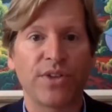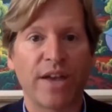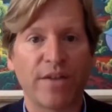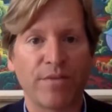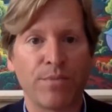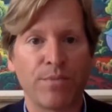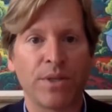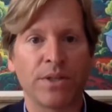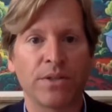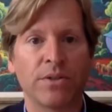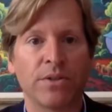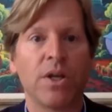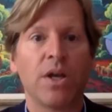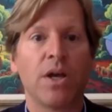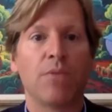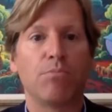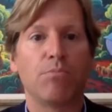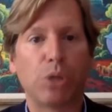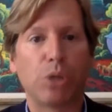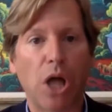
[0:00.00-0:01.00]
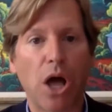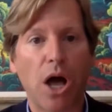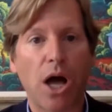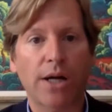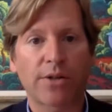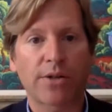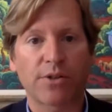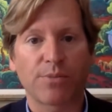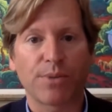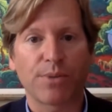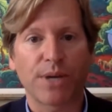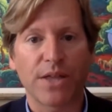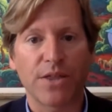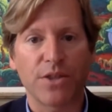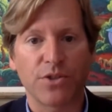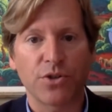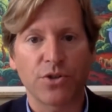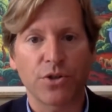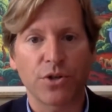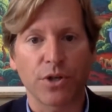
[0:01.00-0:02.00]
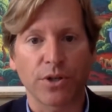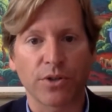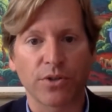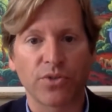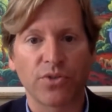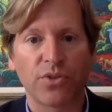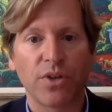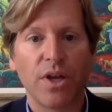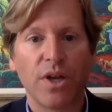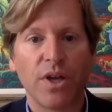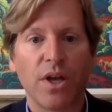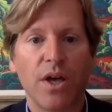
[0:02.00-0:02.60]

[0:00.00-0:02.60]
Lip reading: have been blocked by the Turks.